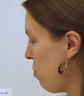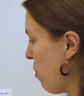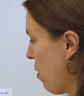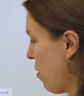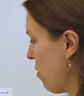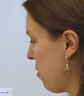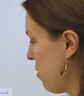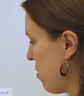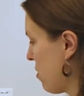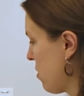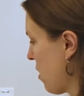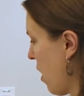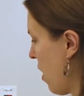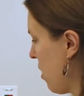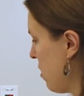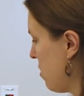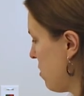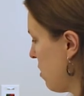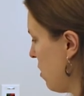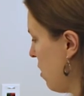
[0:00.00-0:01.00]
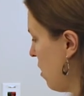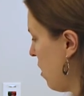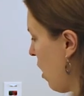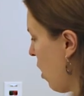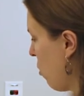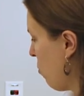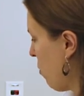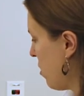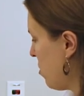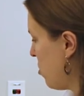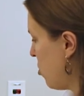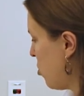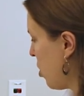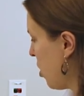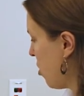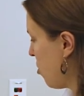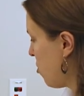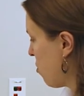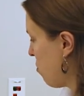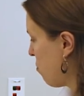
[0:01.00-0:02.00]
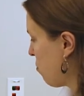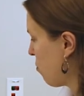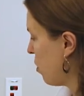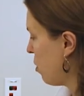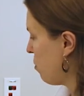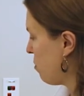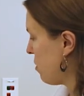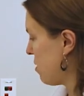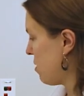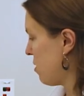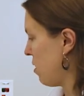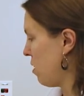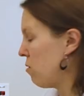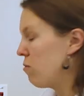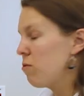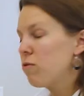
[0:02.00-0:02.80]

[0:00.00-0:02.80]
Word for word: particle size, I want to change the frequency